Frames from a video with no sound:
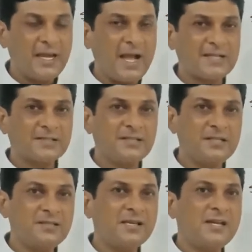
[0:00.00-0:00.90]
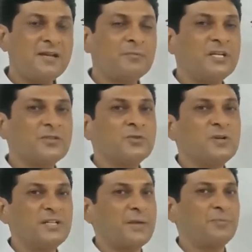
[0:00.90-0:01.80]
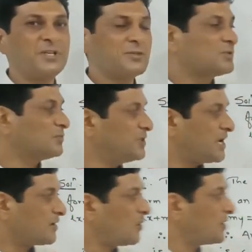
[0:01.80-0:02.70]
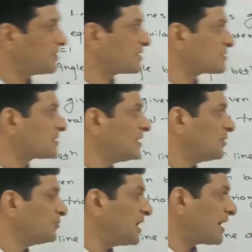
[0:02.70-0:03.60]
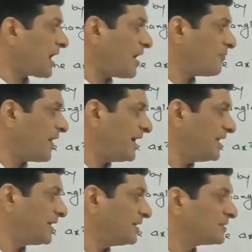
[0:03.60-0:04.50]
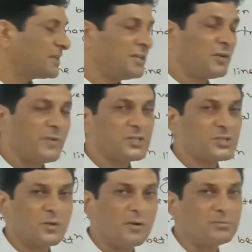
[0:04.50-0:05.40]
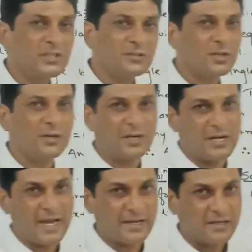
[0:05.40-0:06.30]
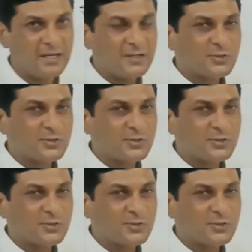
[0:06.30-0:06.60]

and since Lm does not appear, so we are avoiding the equation of the third line.